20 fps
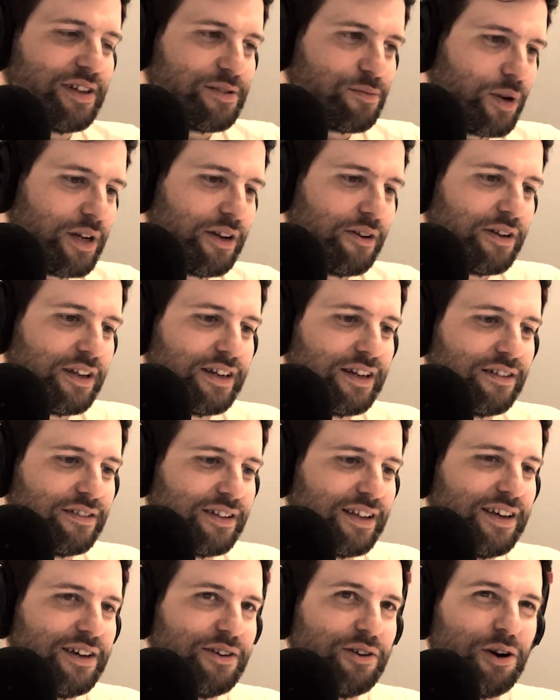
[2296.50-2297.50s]
We Don't Need
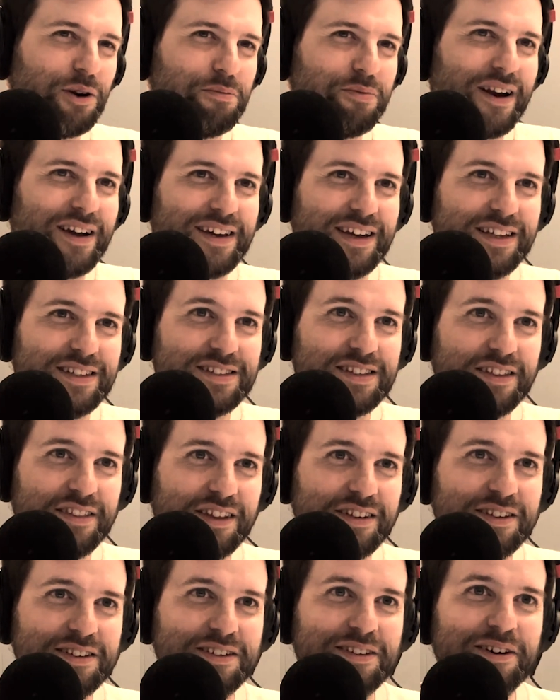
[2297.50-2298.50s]
Another Hero, brackets,
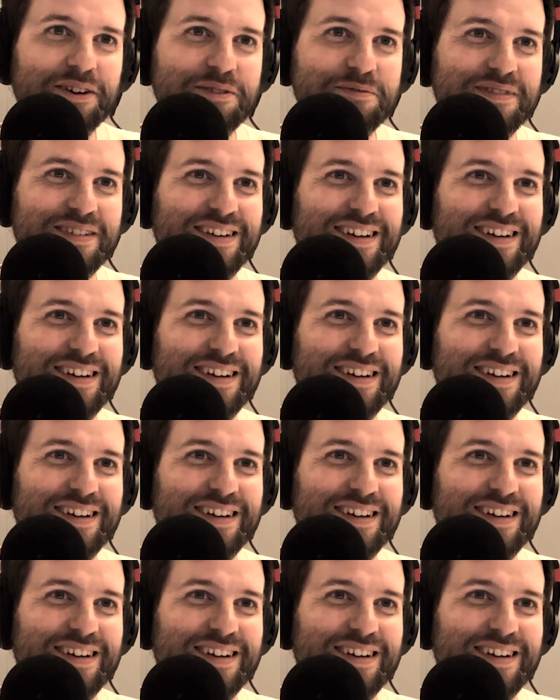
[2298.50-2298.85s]
Thunderdome.